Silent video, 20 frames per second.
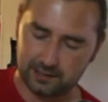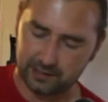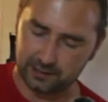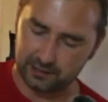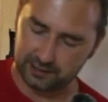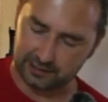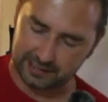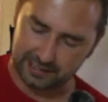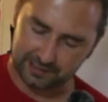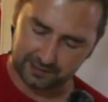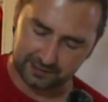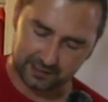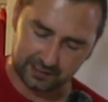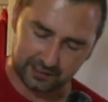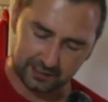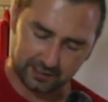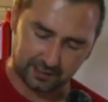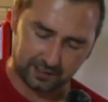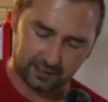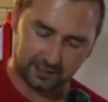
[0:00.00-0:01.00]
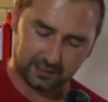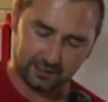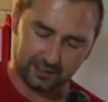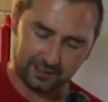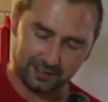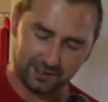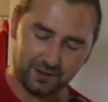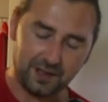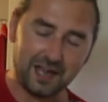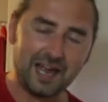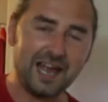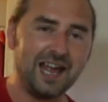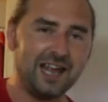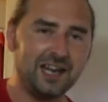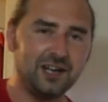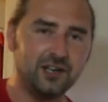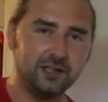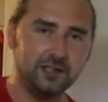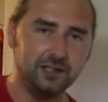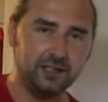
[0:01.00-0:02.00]
I'm going to let the
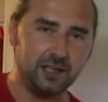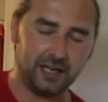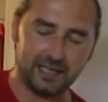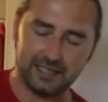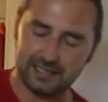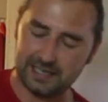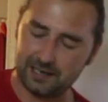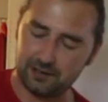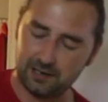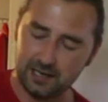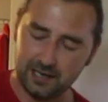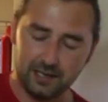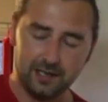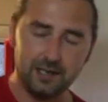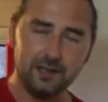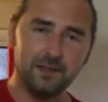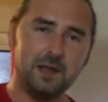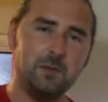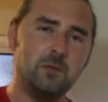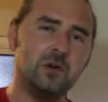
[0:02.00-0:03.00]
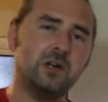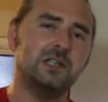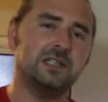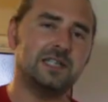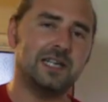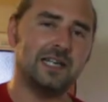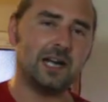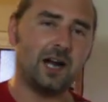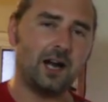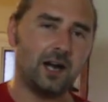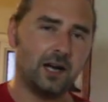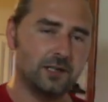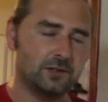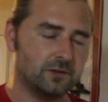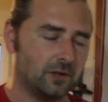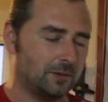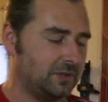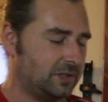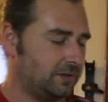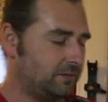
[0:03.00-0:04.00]
head die down. Then we're going to take a
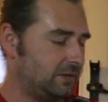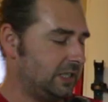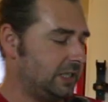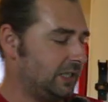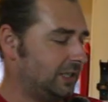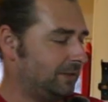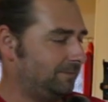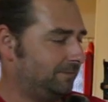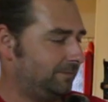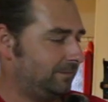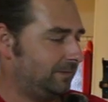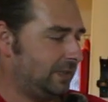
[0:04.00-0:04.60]
hydrometer reading.